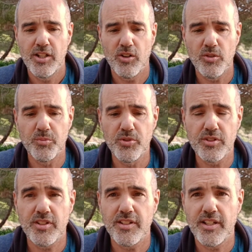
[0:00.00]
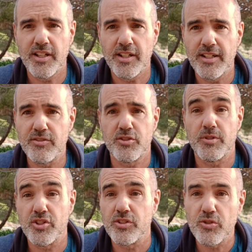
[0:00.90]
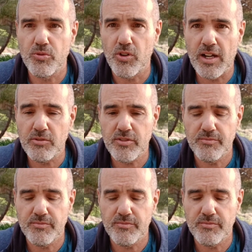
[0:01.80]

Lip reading: or put illustration throughout,